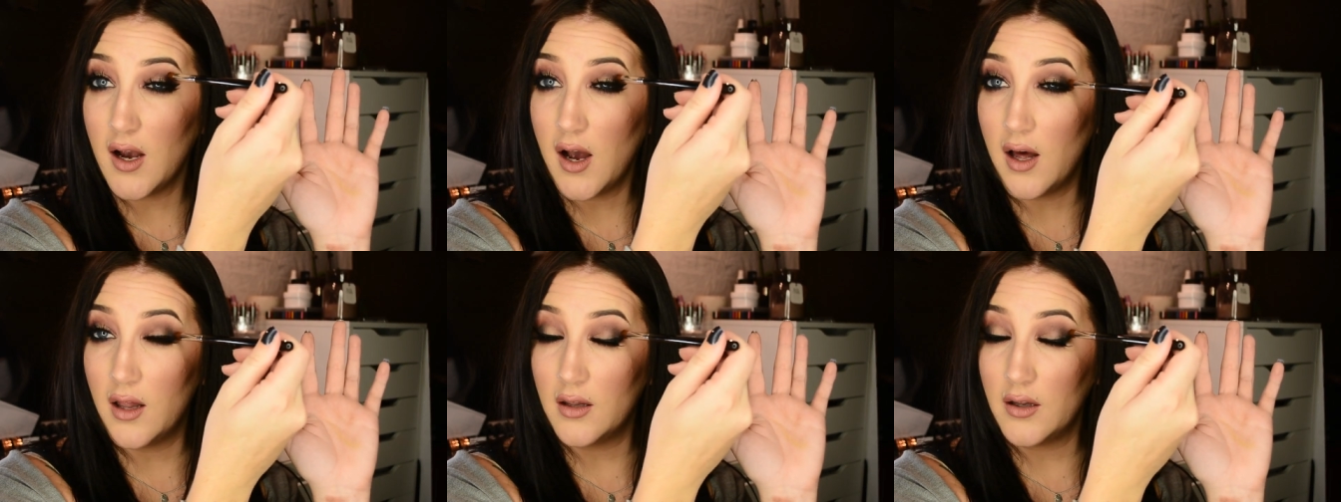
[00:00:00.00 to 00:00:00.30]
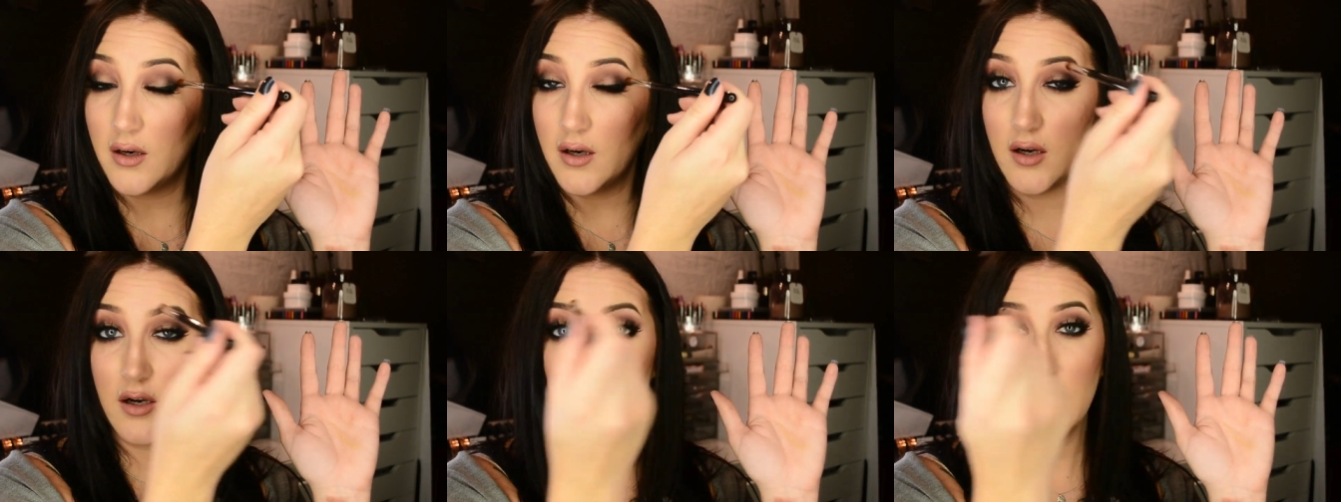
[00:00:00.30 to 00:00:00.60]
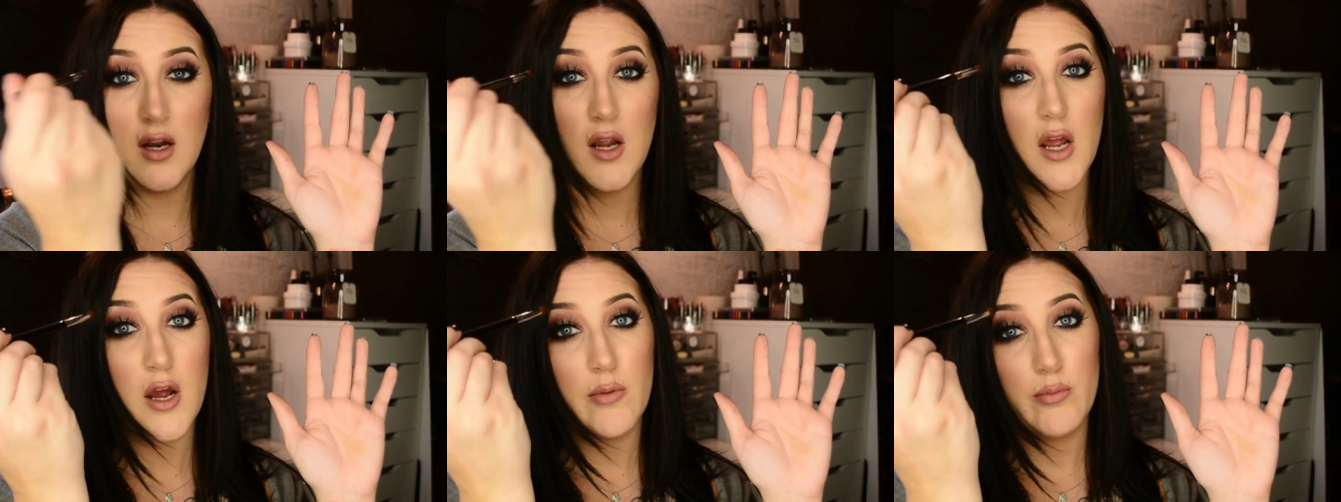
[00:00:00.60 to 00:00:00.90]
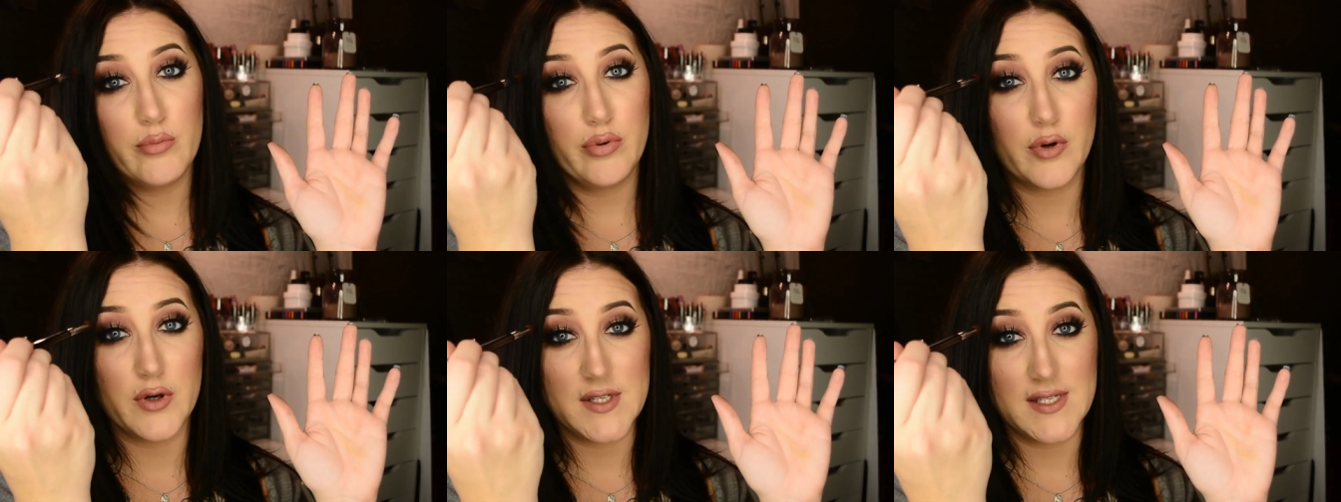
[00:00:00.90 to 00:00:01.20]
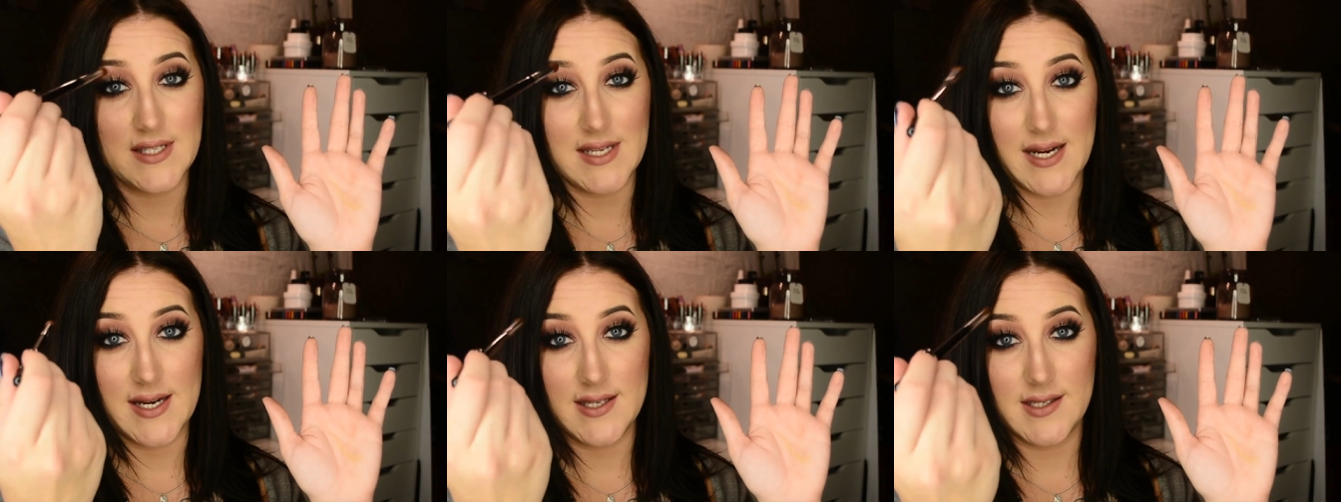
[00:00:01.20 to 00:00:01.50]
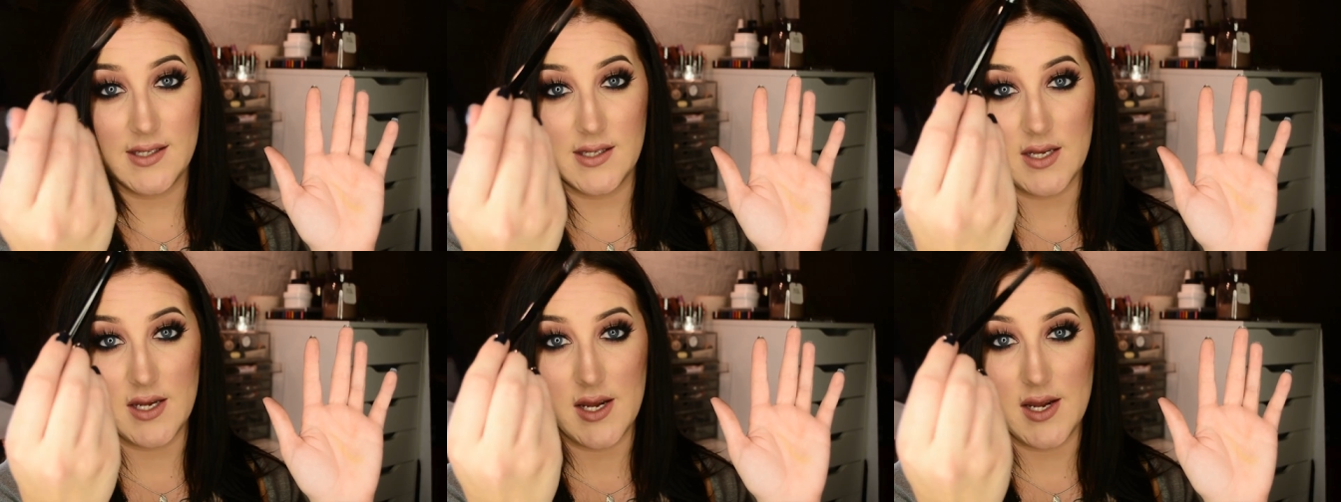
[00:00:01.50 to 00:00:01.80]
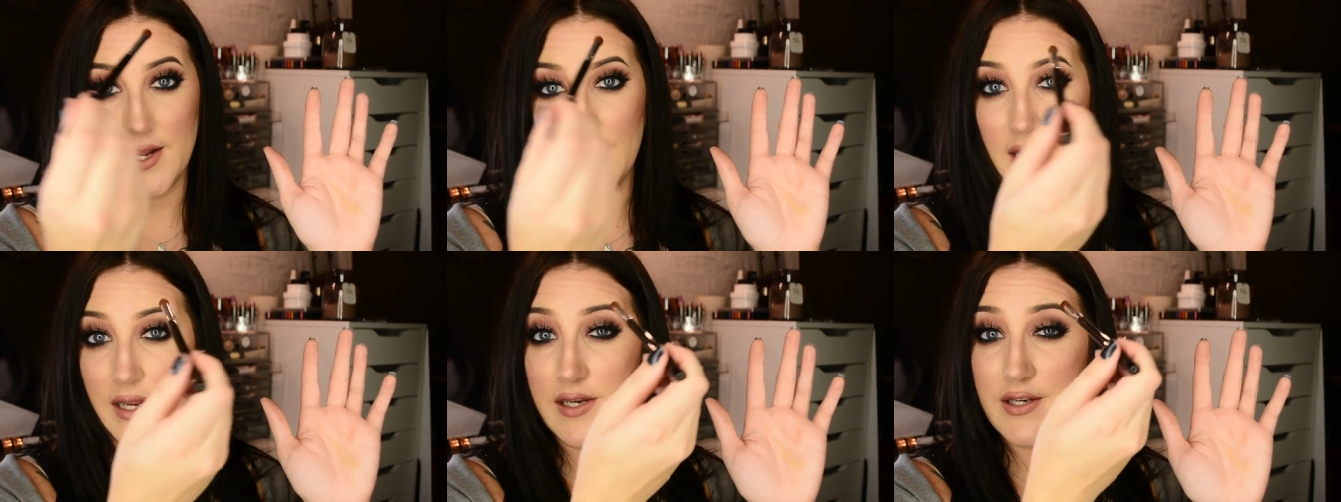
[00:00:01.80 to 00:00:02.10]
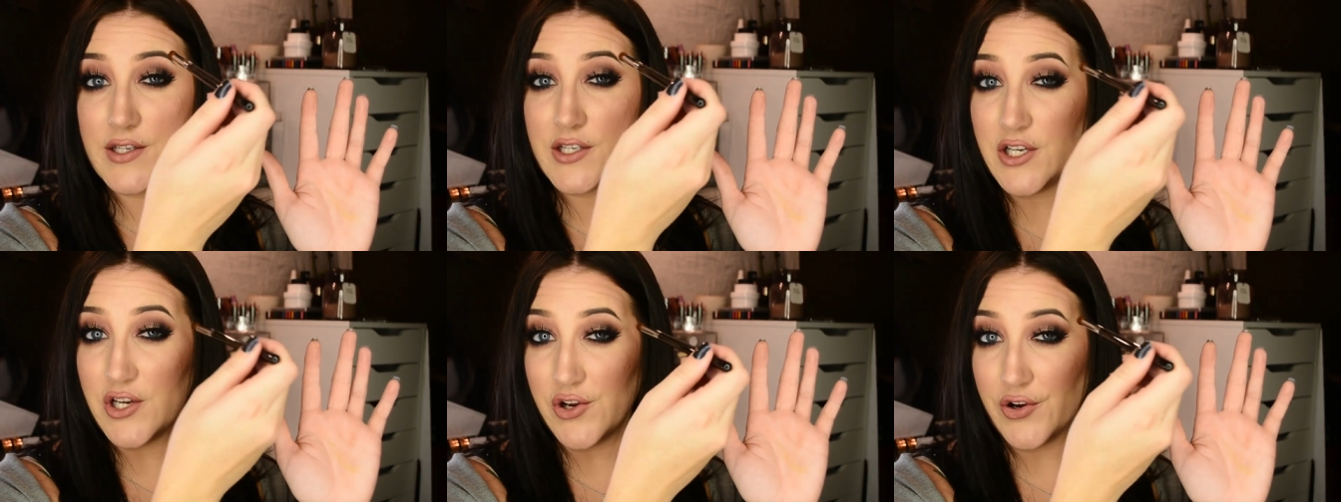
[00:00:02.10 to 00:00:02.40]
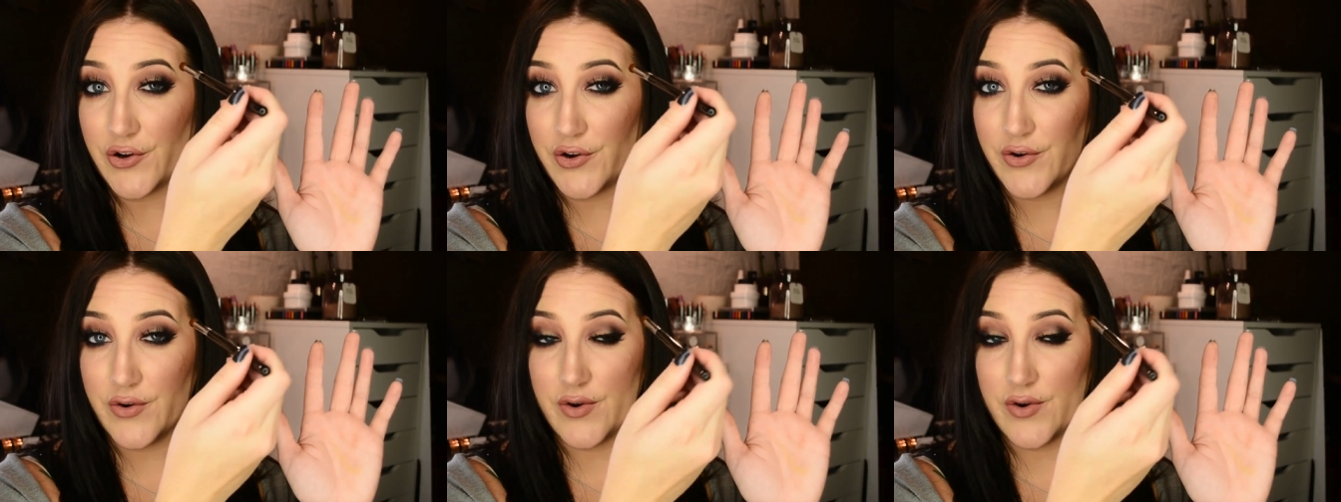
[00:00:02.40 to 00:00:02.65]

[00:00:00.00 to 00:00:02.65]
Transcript: color precisely into your